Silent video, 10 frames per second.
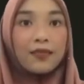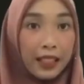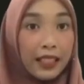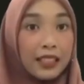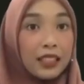It
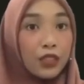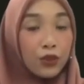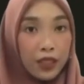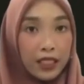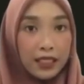is the
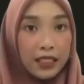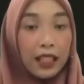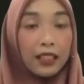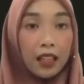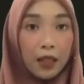risk that
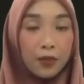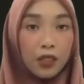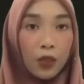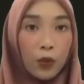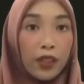comes
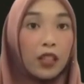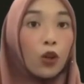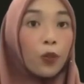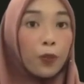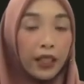with the
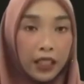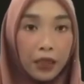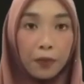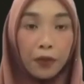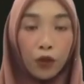operating
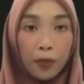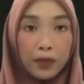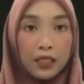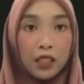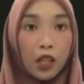
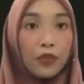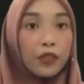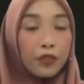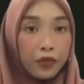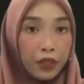performance of the
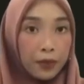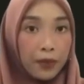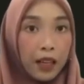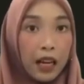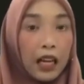firm
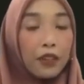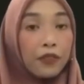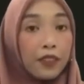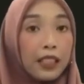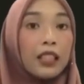
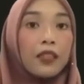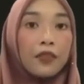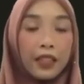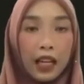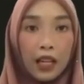after
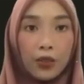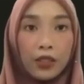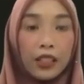leaving out the